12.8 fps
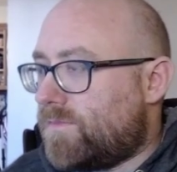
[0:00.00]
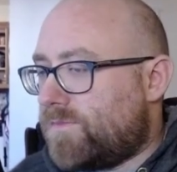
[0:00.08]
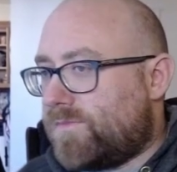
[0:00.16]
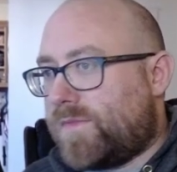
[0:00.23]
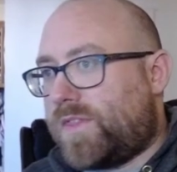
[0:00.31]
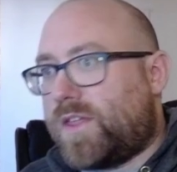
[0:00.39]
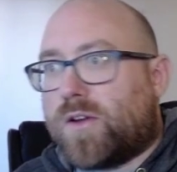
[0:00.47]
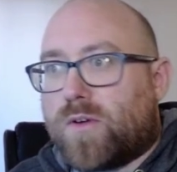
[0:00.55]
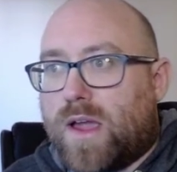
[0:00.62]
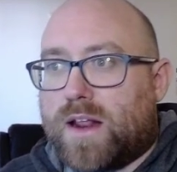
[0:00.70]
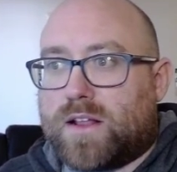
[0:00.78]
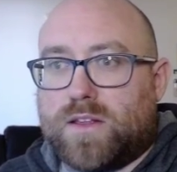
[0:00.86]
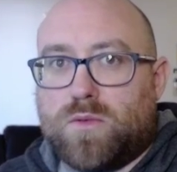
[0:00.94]

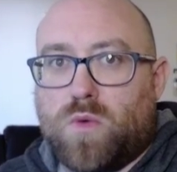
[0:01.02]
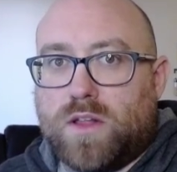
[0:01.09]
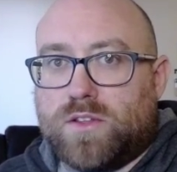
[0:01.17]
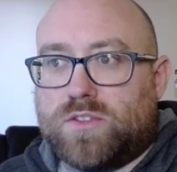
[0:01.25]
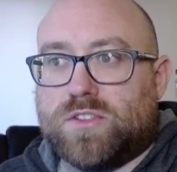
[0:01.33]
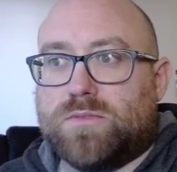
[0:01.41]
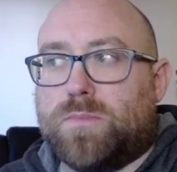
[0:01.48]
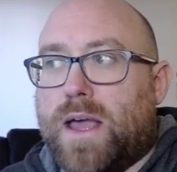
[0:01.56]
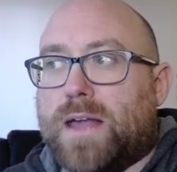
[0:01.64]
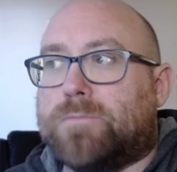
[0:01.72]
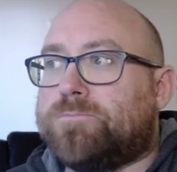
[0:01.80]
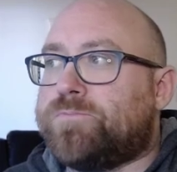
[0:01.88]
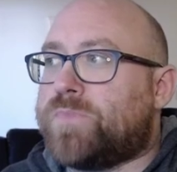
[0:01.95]
theoretically one should
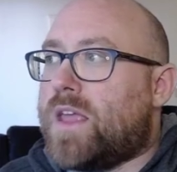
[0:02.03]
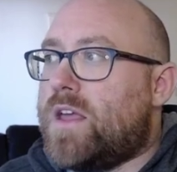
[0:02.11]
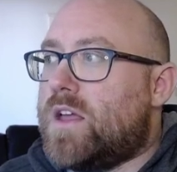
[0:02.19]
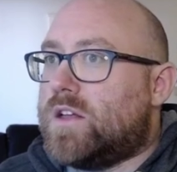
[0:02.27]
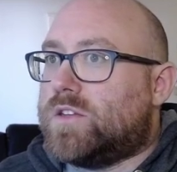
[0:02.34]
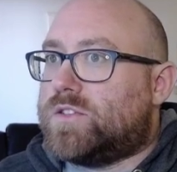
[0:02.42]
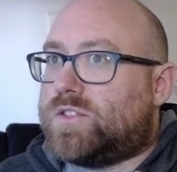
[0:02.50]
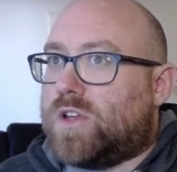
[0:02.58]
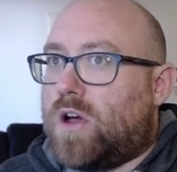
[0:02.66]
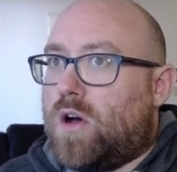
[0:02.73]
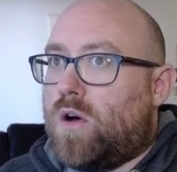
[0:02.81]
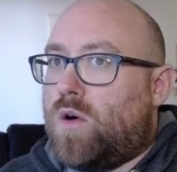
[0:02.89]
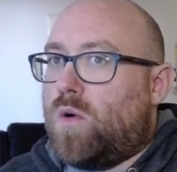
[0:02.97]
bet.
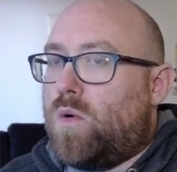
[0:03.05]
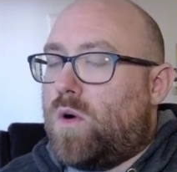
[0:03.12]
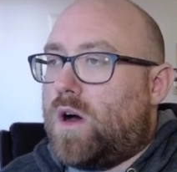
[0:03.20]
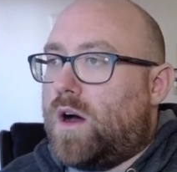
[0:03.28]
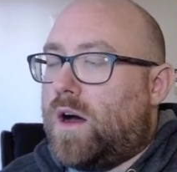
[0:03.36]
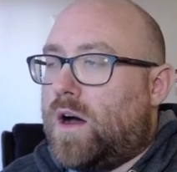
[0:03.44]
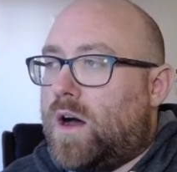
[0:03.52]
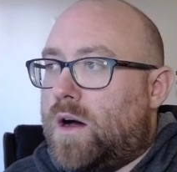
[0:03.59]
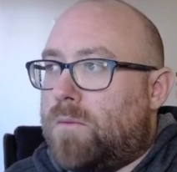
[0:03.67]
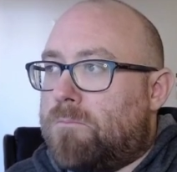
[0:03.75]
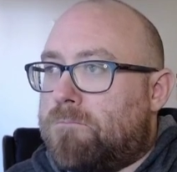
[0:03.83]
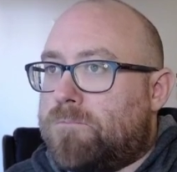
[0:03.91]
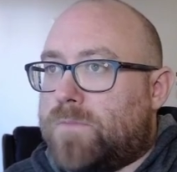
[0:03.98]
So
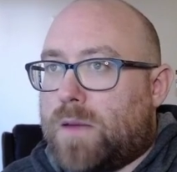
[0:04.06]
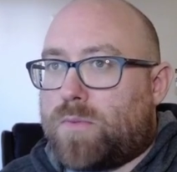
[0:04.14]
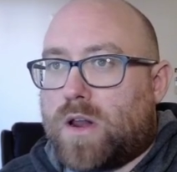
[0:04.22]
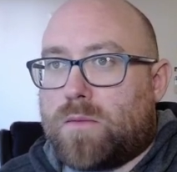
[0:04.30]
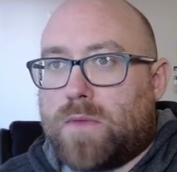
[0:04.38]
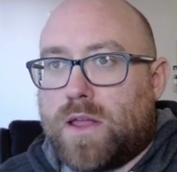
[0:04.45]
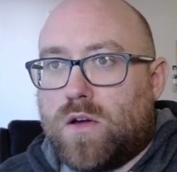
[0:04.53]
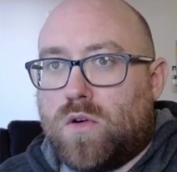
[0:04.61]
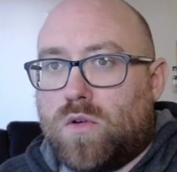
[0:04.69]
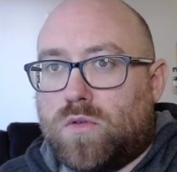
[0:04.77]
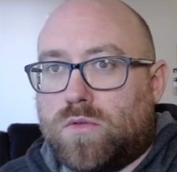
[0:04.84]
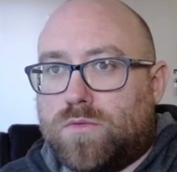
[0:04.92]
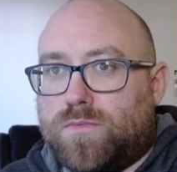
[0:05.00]
I brought up my
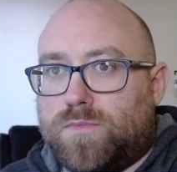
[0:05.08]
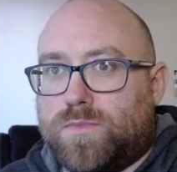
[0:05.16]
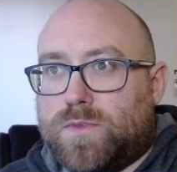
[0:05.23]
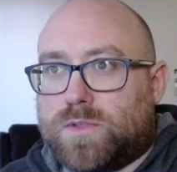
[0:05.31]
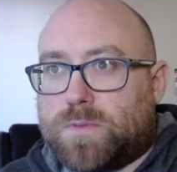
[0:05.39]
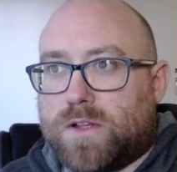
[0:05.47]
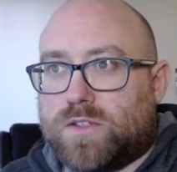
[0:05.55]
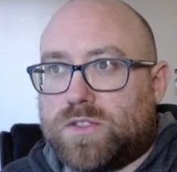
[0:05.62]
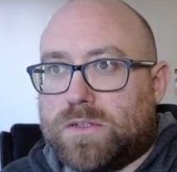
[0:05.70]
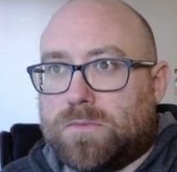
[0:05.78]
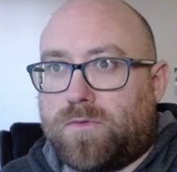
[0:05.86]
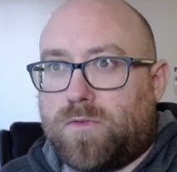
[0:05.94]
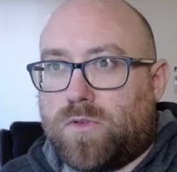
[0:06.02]
old
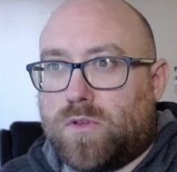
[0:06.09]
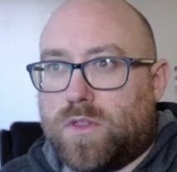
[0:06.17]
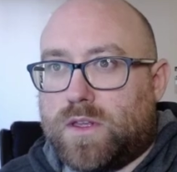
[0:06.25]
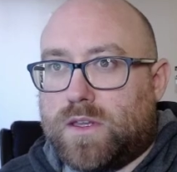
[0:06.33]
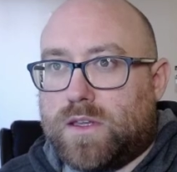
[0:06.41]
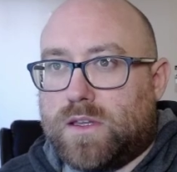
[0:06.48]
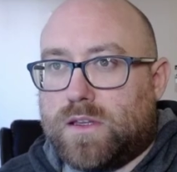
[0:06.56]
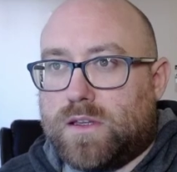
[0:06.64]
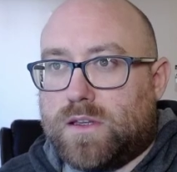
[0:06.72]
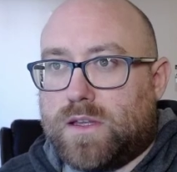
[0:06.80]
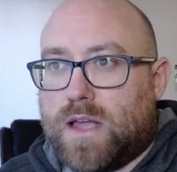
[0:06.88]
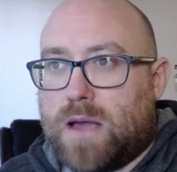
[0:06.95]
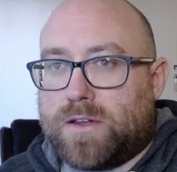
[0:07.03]
spreadsheet for
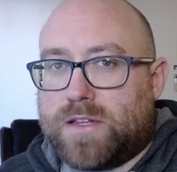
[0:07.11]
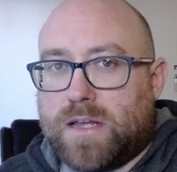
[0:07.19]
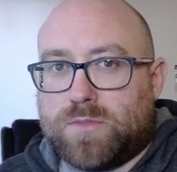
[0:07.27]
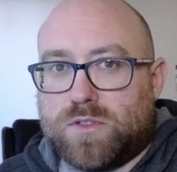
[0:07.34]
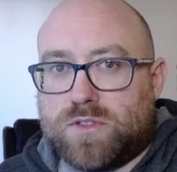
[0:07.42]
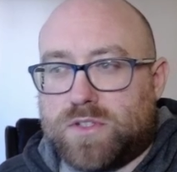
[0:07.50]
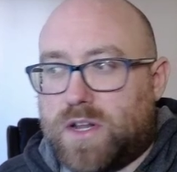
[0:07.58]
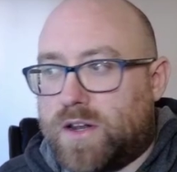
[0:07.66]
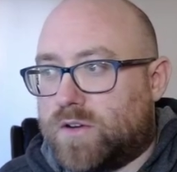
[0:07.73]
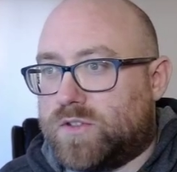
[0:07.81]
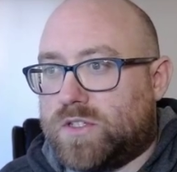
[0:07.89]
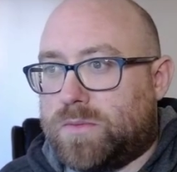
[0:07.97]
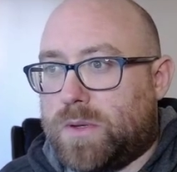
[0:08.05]
the how many times you should enter
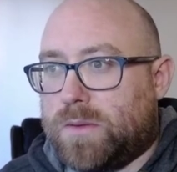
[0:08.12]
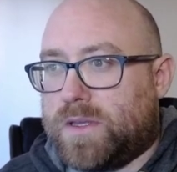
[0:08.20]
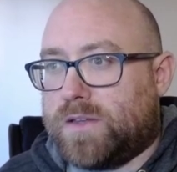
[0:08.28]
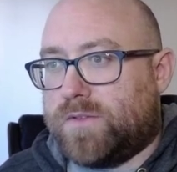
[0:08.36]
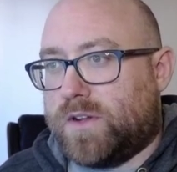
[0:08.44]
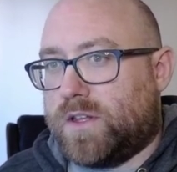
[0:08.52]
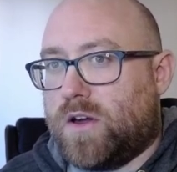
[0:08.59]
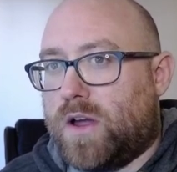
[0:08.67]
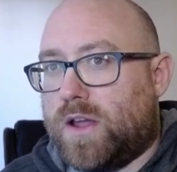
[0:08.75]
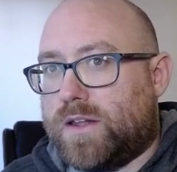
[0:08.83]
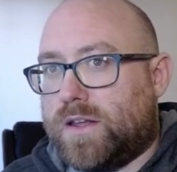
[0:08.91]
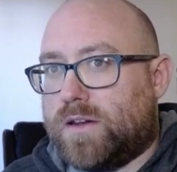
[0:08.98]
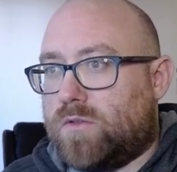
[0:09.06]
GPP video I
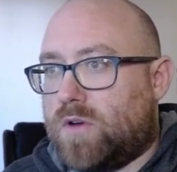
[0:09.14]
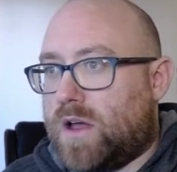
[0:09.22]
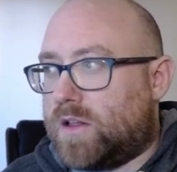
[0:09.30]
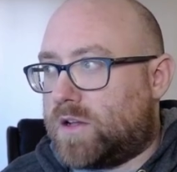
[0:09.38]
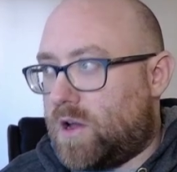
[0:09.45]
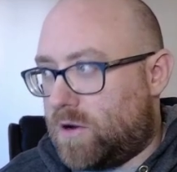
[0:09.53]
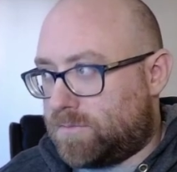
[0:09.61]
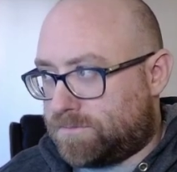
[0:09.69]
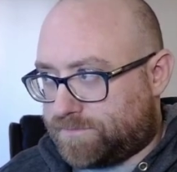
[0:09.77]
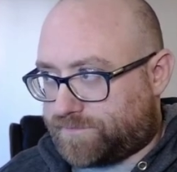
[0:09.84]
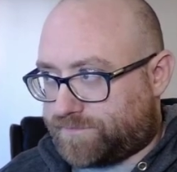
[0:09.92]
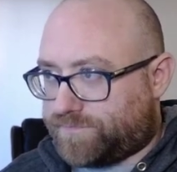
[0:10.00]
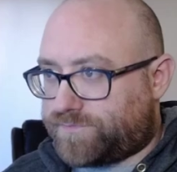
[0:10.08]
did a while ago,
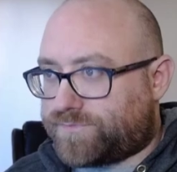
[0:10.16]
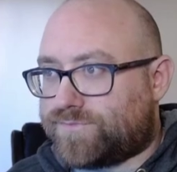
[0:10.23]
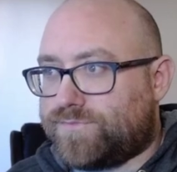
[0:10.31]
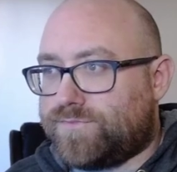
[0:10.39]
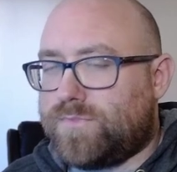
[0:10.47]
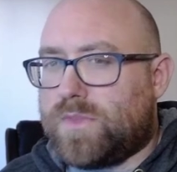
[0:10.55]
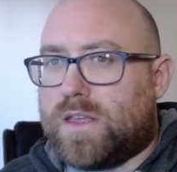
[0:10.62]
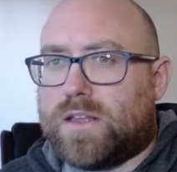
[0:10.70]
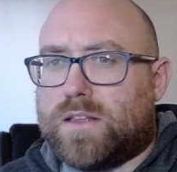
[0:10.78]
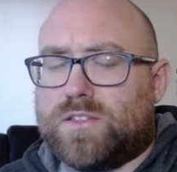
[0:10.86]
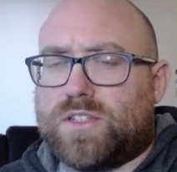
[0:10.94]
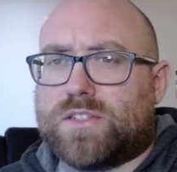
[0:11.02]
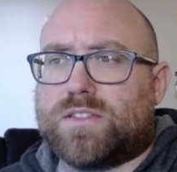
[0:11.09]

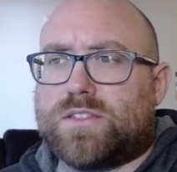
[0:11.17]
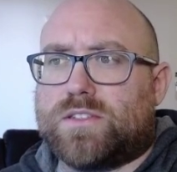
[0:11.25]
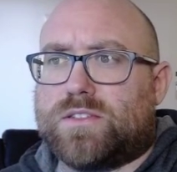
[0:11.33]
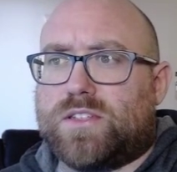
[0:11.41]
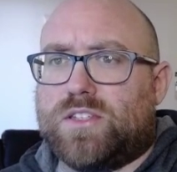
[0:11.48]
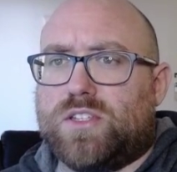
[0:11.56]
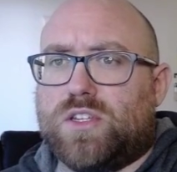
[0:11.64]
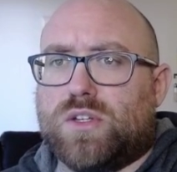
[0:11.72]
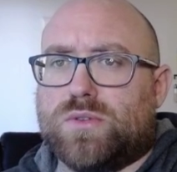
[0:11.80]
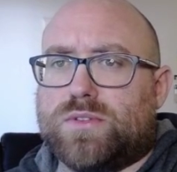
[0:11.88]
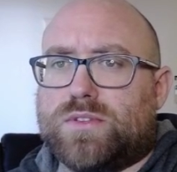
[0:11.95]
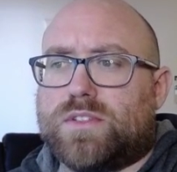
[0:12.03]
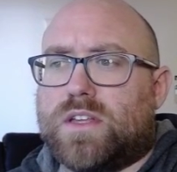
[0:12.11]
just to
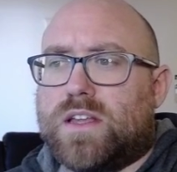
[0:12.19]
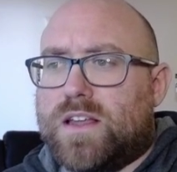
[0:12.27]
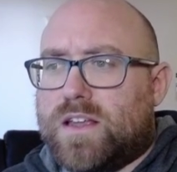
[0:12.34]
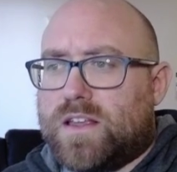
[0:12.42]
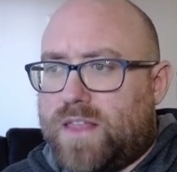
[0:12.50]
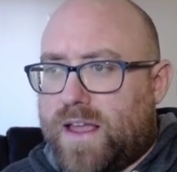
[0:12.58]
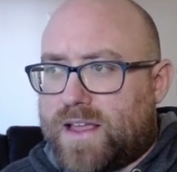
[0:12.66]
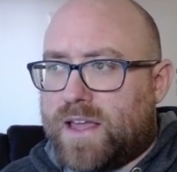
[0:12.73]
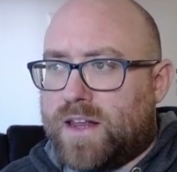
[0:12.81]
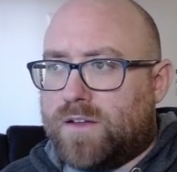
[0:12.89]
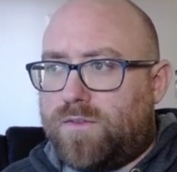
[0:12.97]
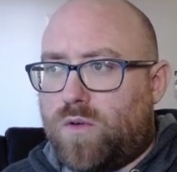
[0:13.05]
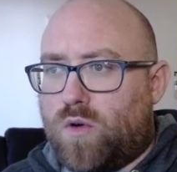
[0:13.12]
use that kind
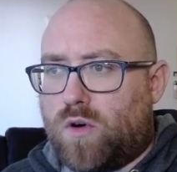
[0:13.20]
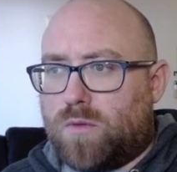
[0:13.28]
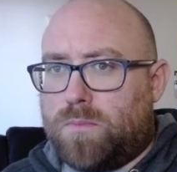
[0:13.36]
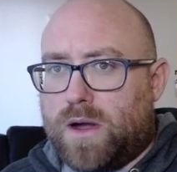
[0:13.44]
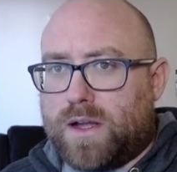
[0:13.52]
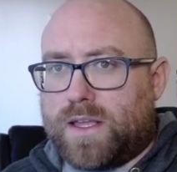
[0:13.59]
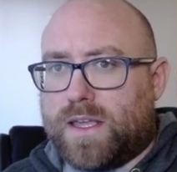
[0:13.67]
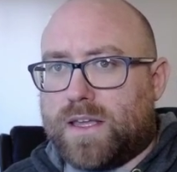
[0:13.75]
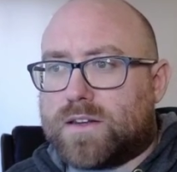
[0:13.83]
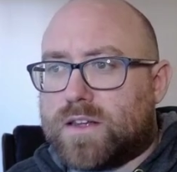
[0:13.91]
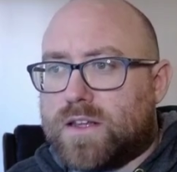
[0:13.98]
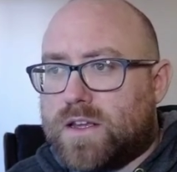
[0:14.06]
of four bucket